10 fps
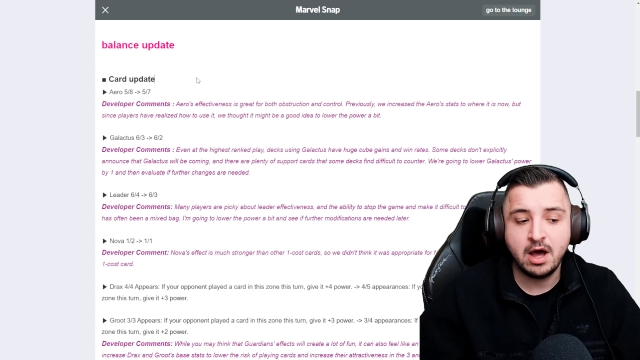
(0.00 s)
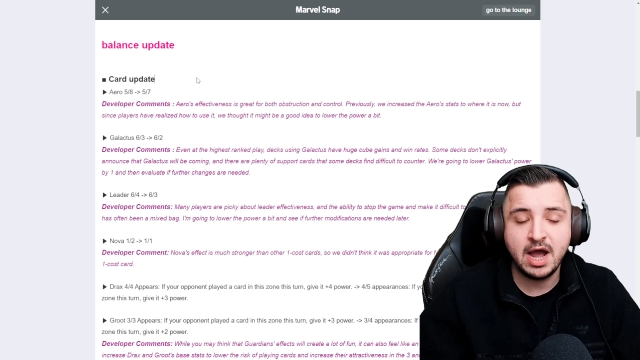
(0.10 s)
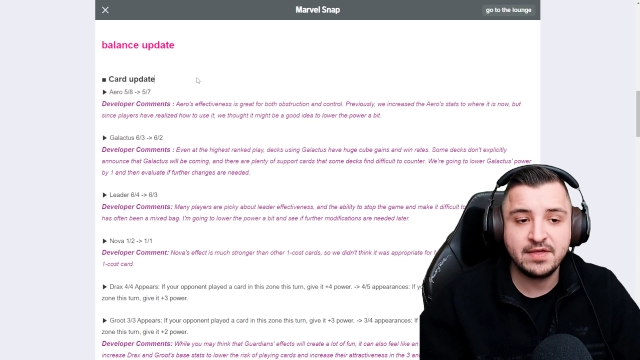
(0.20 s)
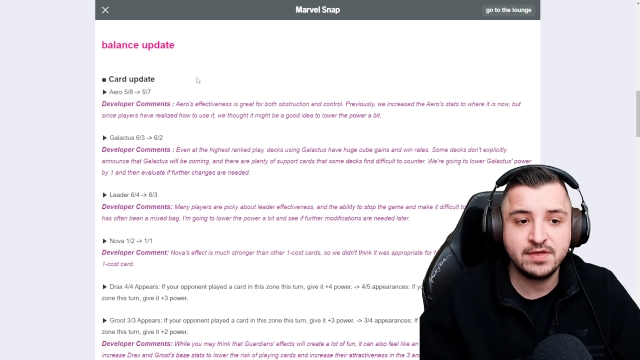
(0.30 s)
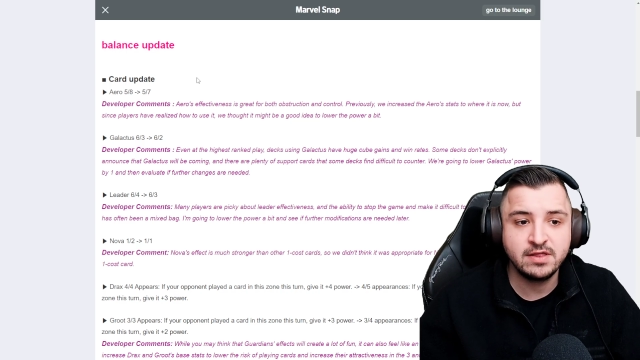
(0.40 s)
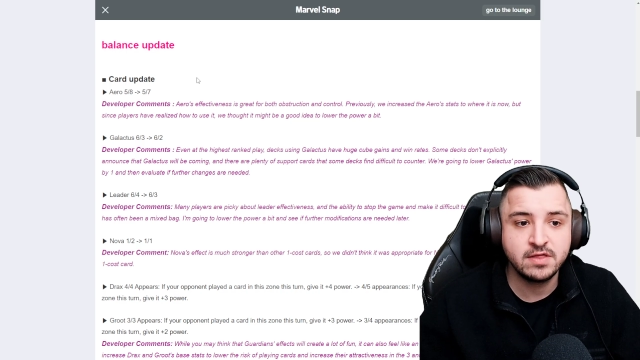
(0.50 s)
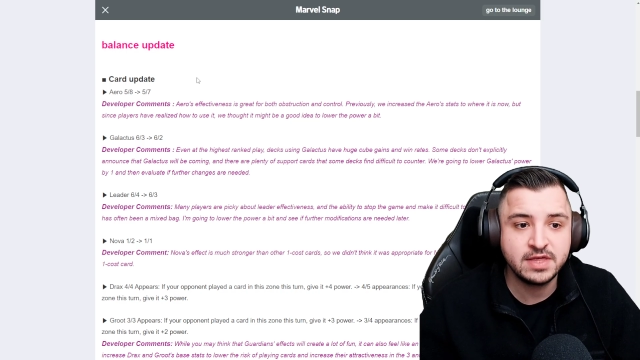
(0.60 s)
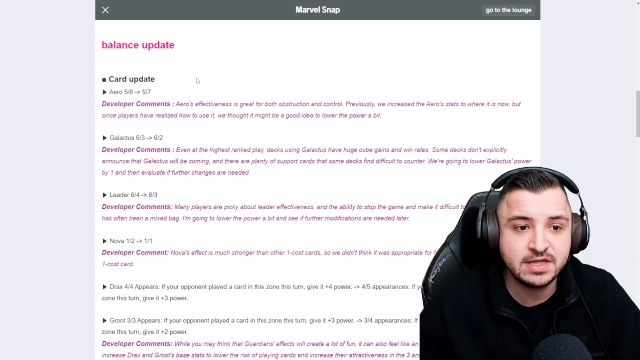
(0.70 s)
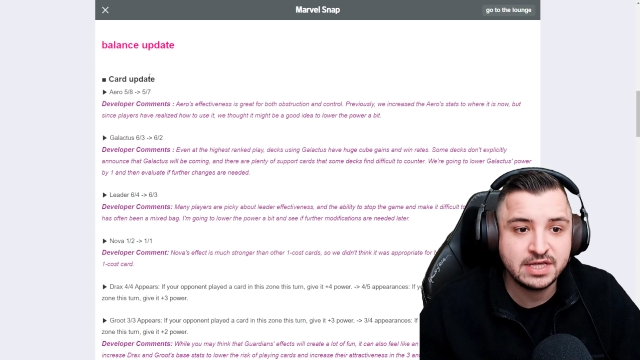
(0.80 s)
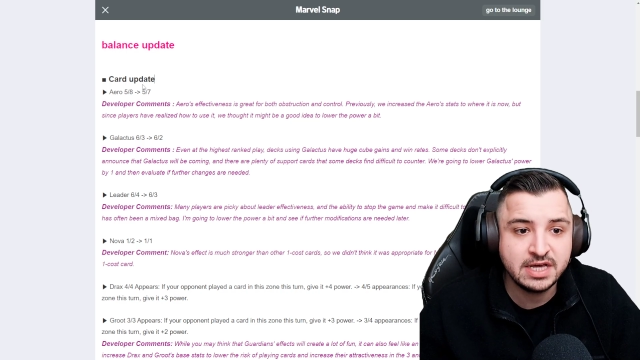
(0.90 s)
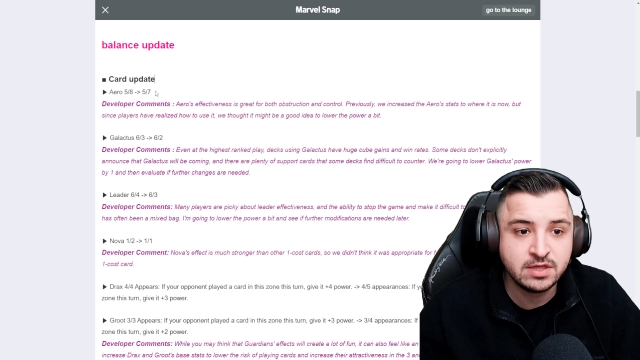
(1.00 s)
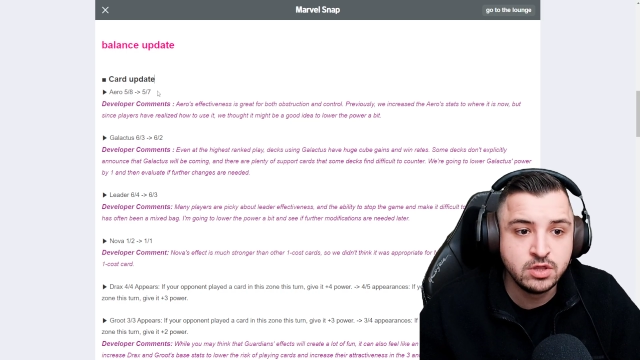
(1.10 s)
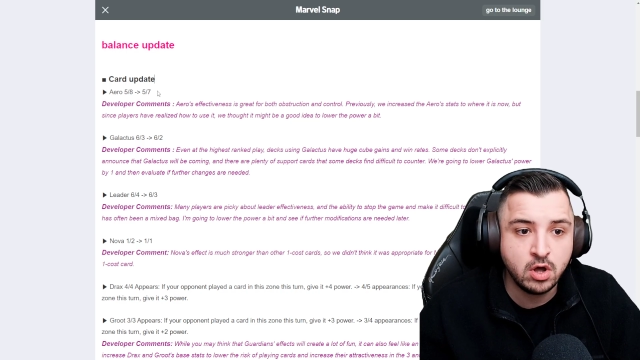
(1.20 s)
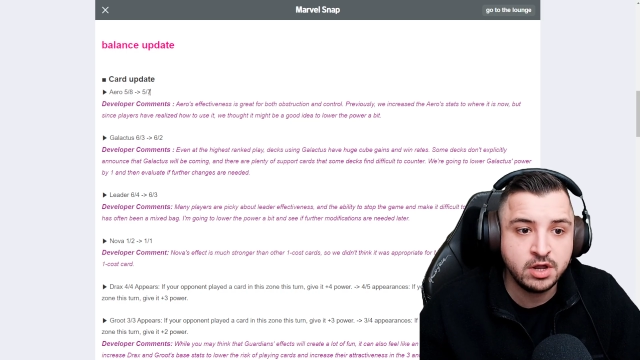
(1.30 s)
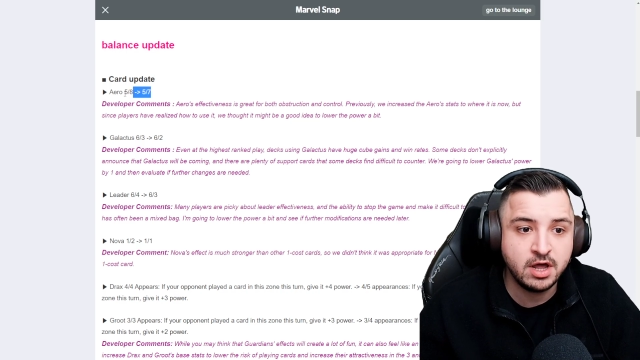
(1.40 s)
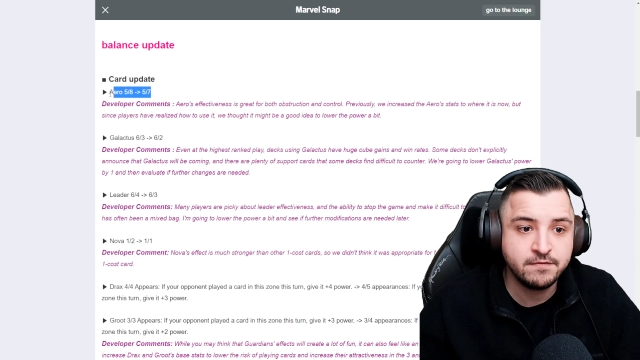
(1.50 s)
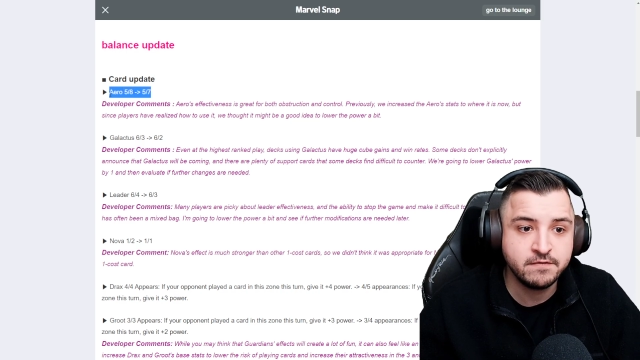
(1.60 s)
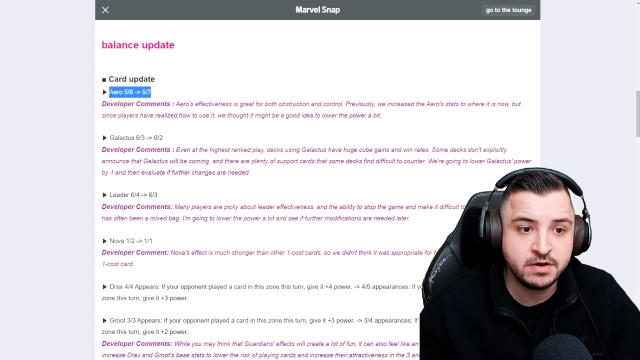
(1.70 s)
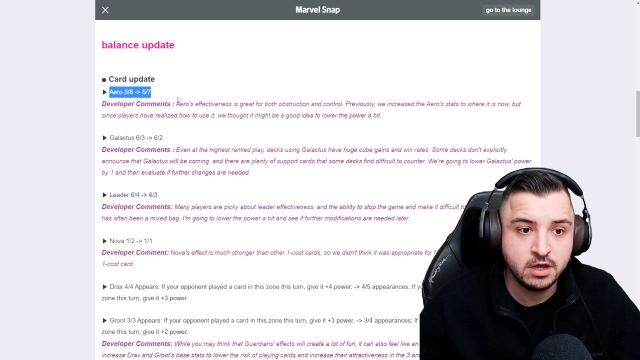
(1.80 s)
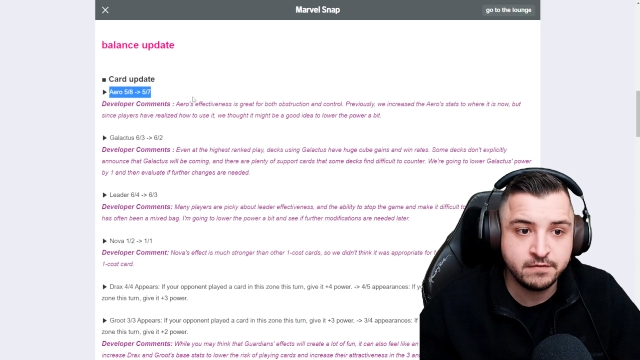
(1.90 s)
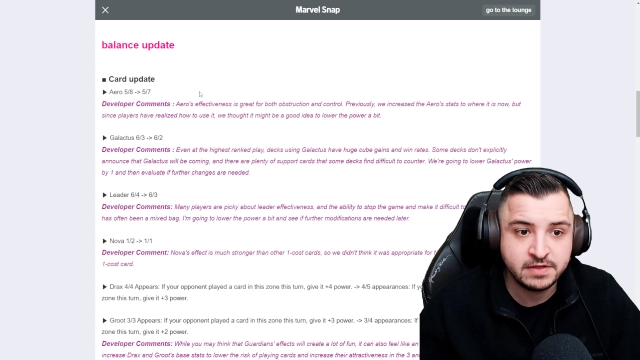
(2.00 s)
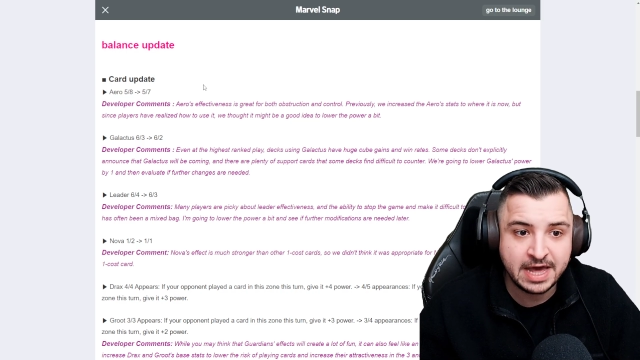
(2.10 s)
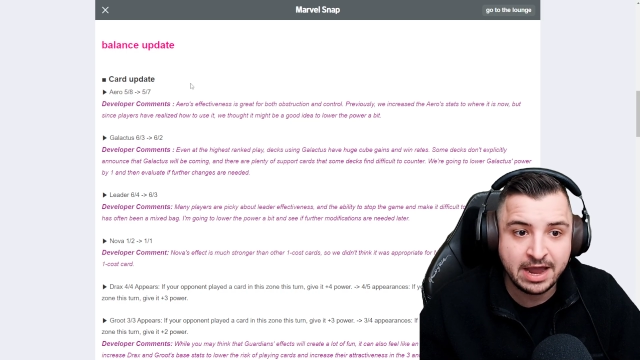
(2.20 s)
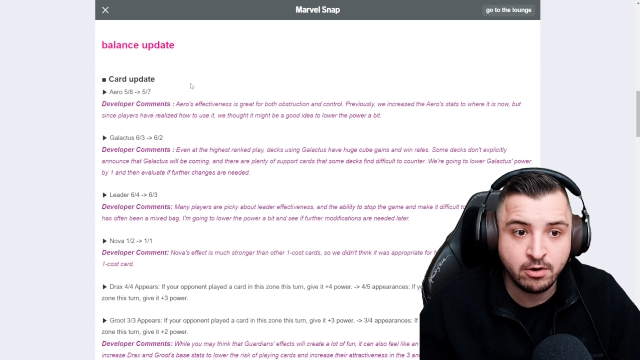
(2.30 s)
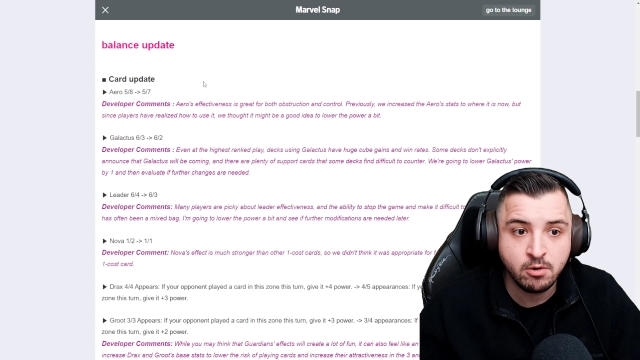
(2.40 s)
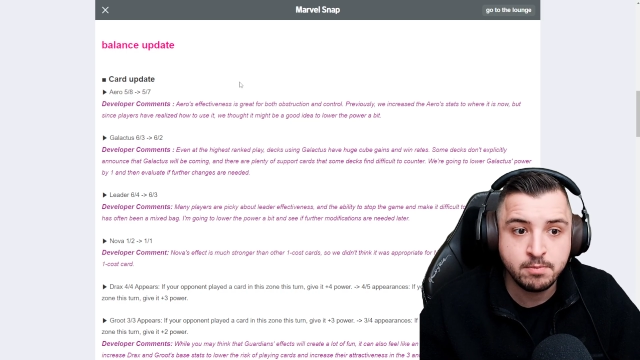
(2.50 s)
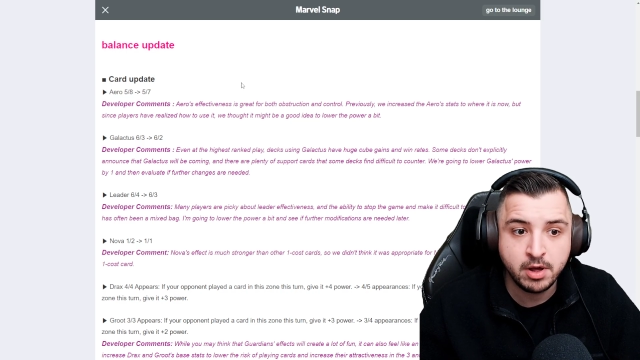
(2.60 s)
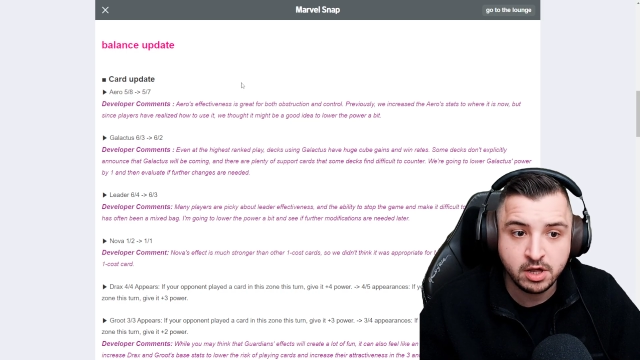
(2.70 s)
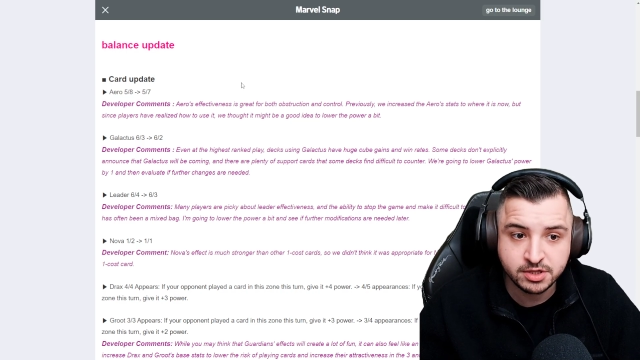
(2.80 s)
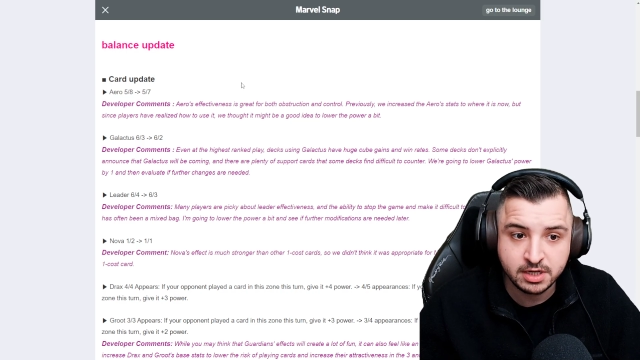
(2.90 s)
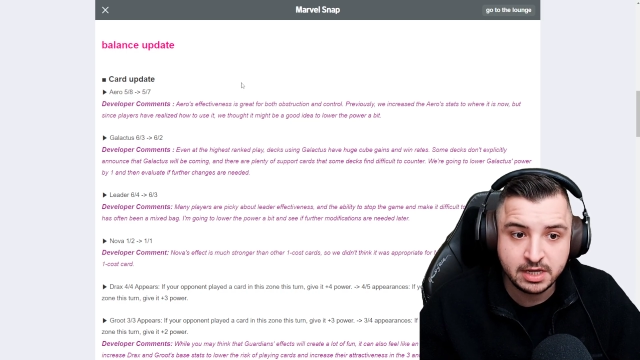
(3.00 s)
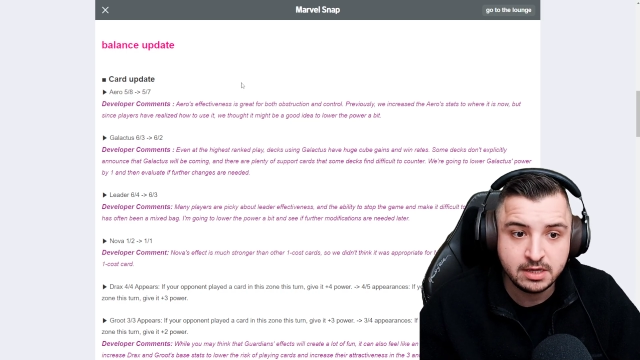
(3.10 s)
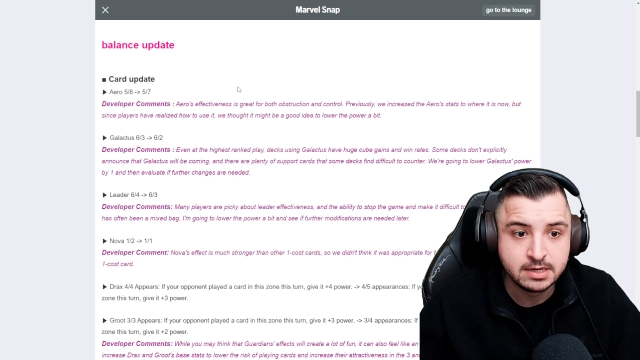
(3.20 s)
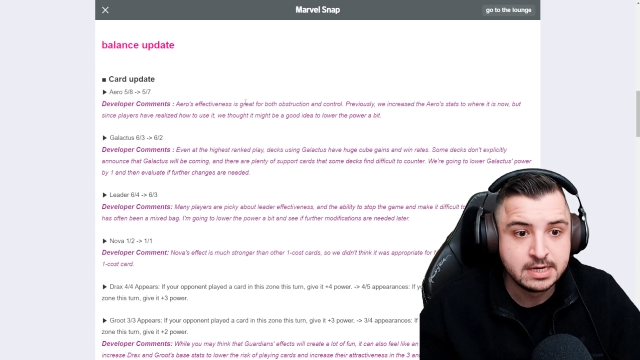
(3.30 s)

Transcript: I think that this is not enough of a nerf to Aero personally.